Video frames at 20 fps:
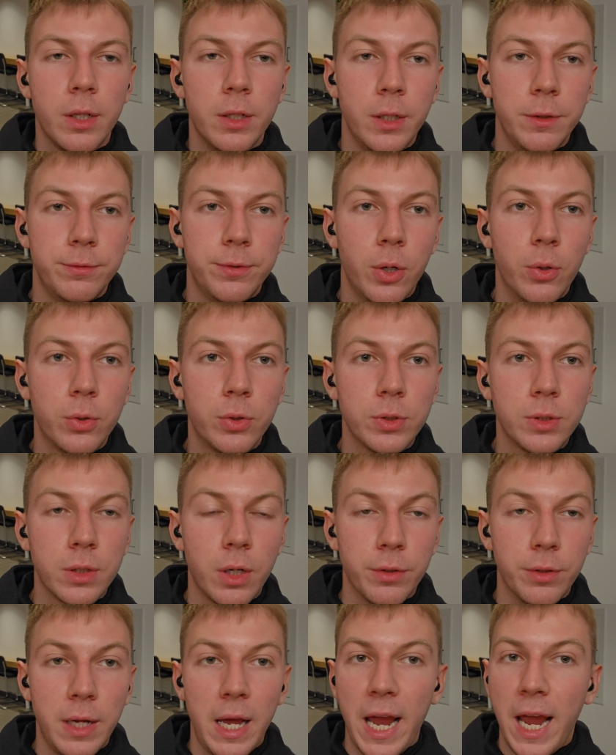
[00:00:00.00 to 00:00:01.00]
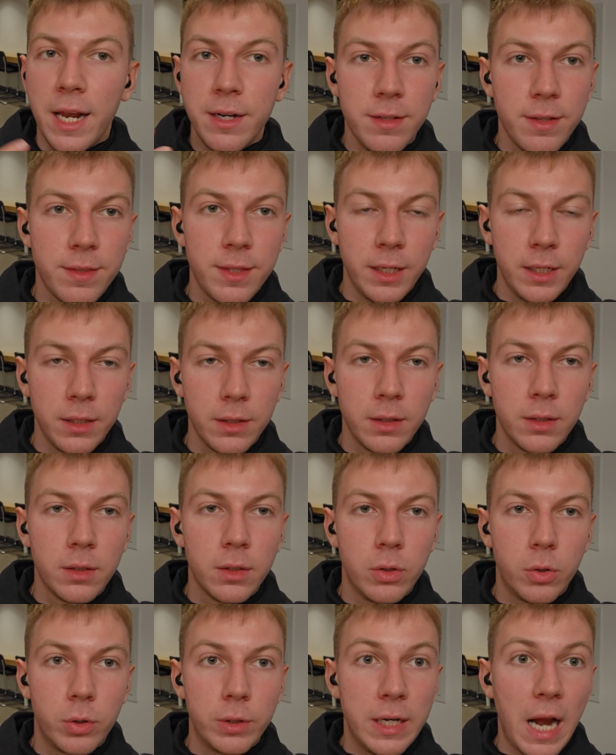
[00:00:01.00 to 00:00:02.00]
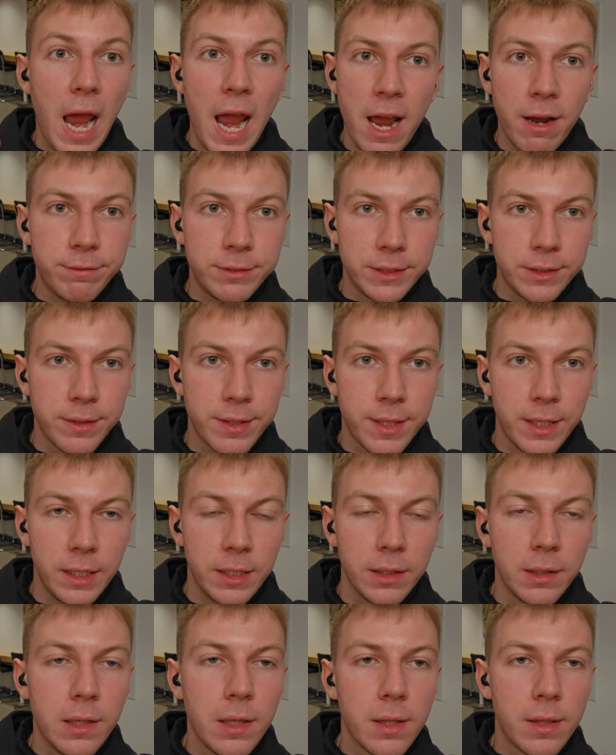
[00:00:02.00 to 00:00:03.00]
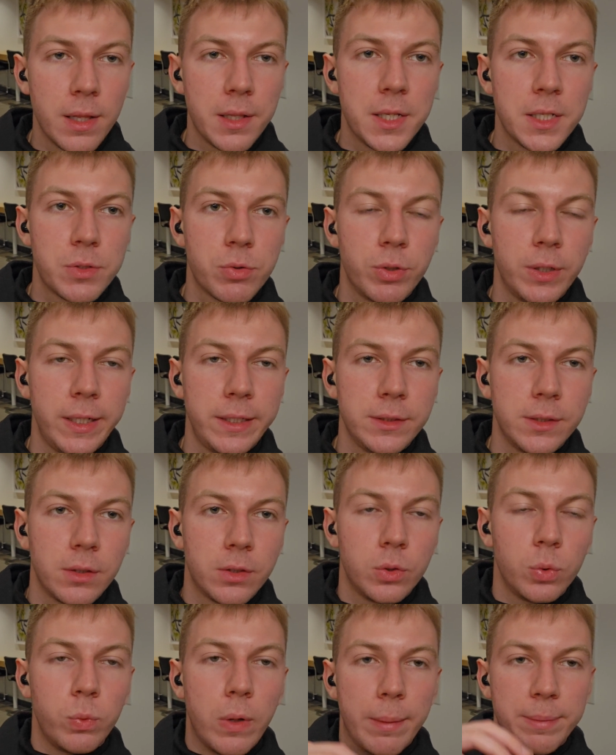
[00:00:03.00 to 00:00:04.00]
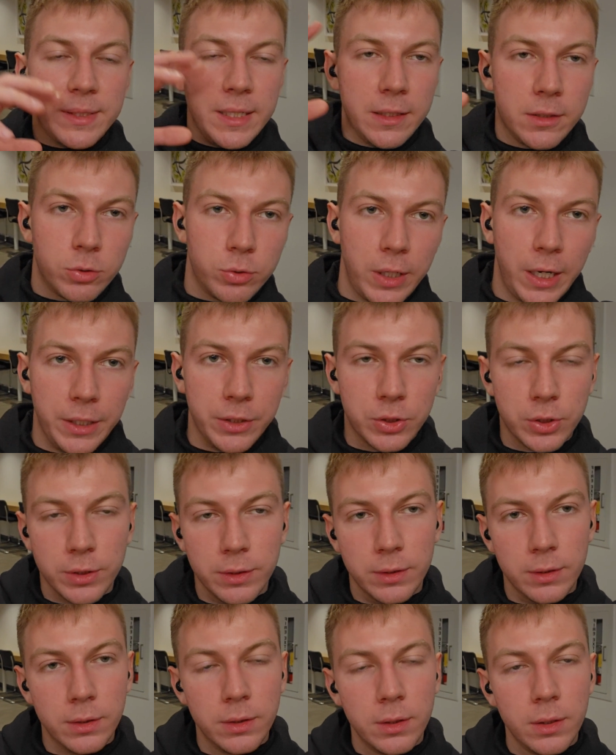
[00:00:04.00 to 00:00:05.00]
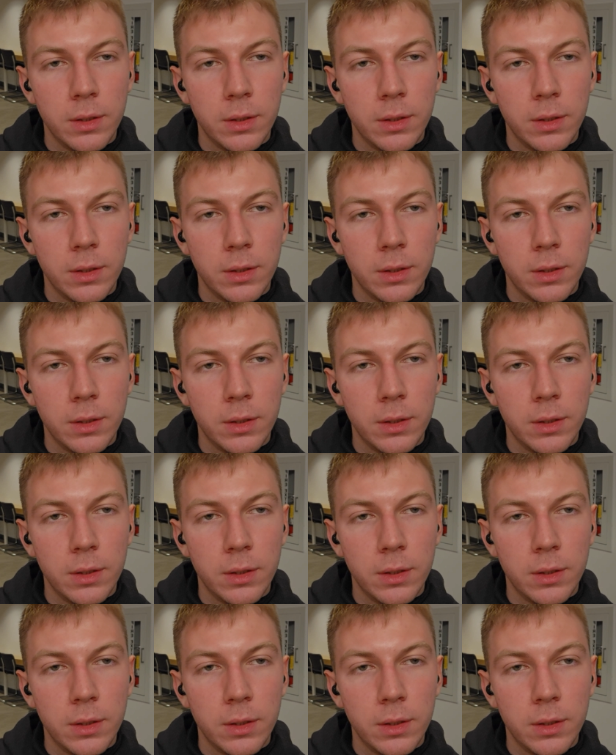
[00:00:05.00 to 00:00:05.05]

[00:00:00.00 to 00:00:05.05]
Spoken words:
they focus on anything or everything that is related to website creation.